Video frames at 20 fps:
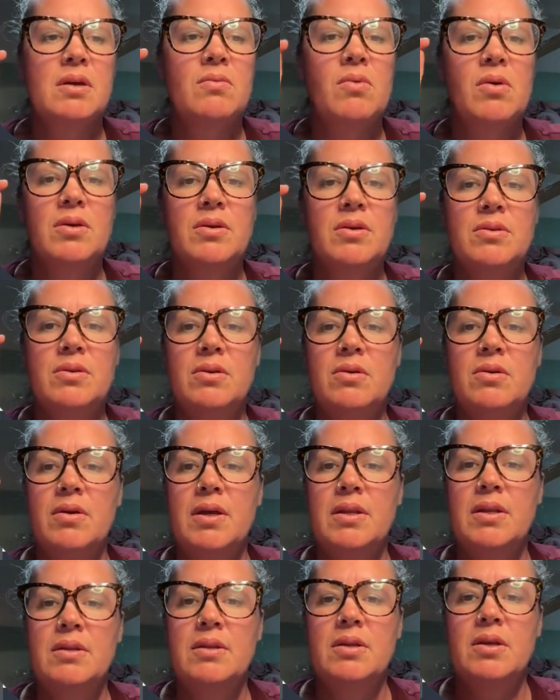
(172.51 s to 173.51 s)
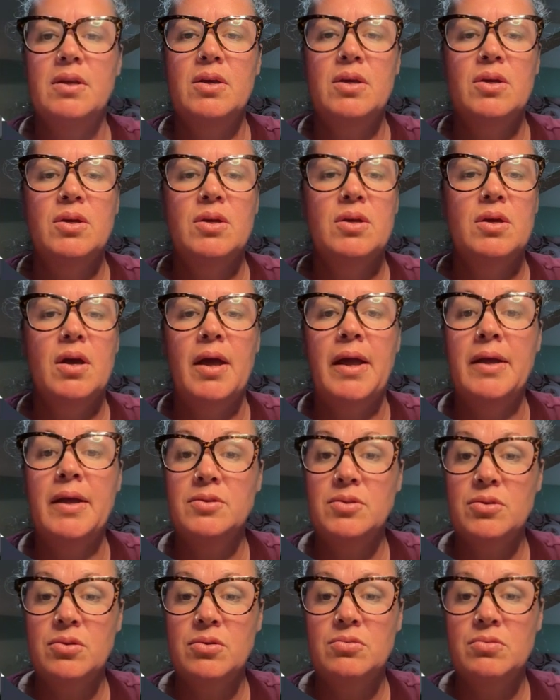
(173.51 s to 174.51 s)
I want you to go ahead and
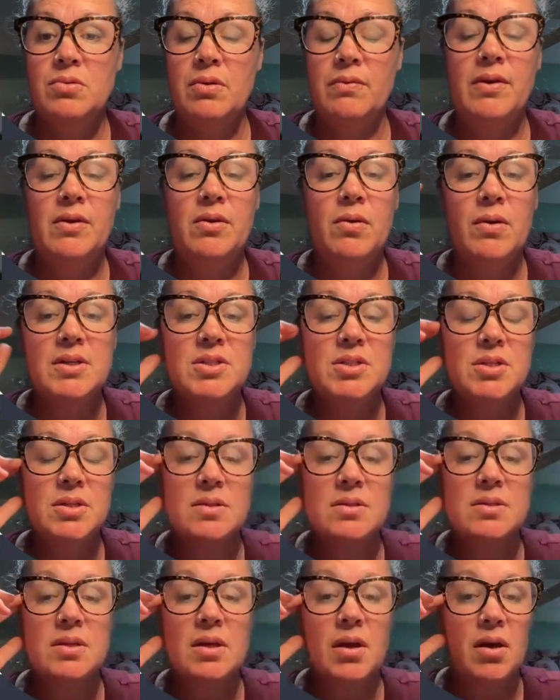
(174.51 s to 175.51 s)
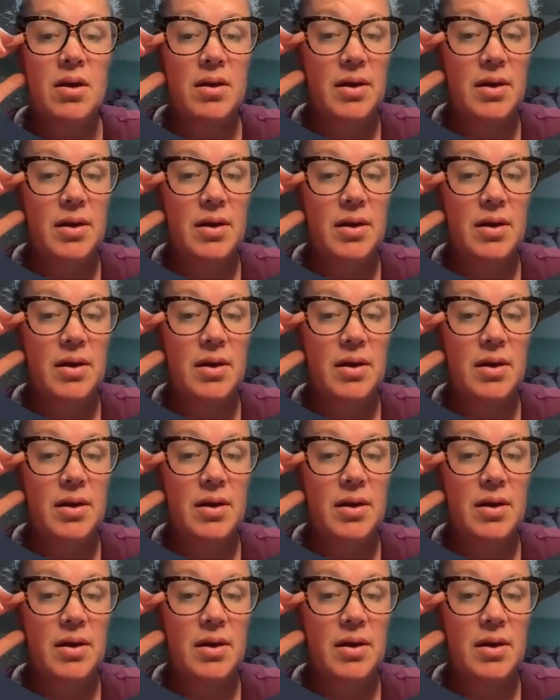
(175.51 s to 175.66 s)
answer those review questions